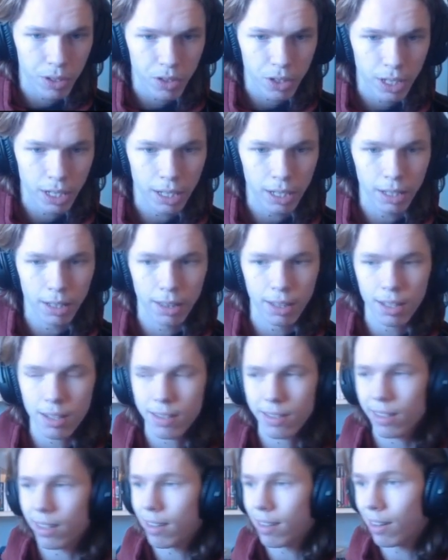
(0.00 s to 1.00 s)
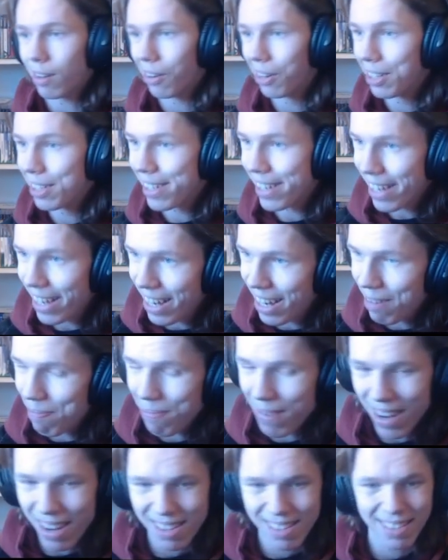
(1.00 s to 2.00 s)
City. This is an RNG
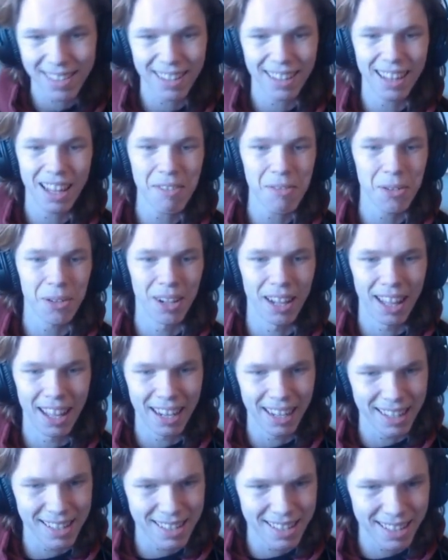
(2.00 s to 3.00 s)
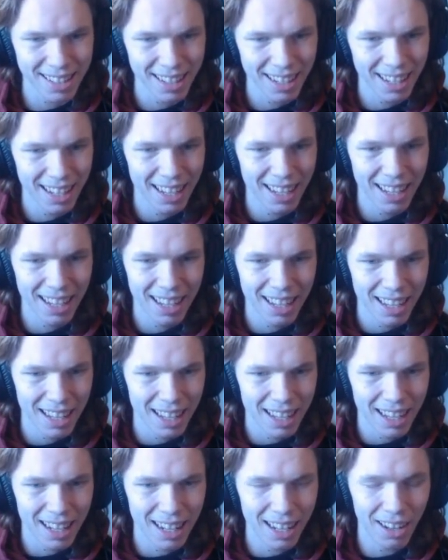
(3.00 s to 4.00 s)
based level and it's
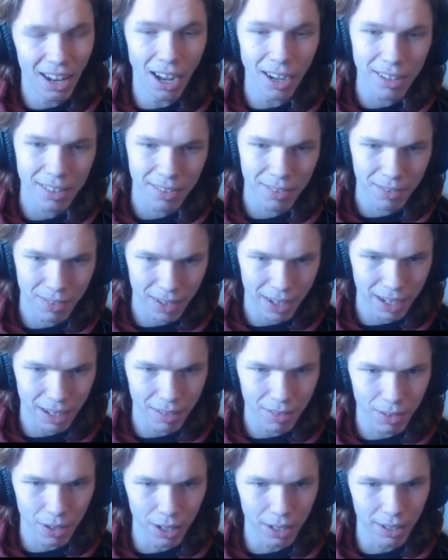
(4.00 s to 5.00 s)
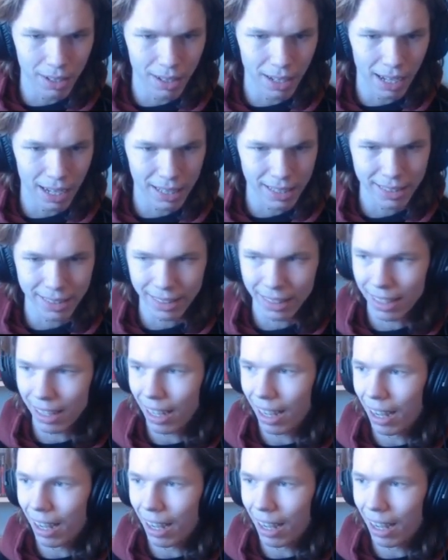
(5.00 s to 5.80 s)
not very fun actually,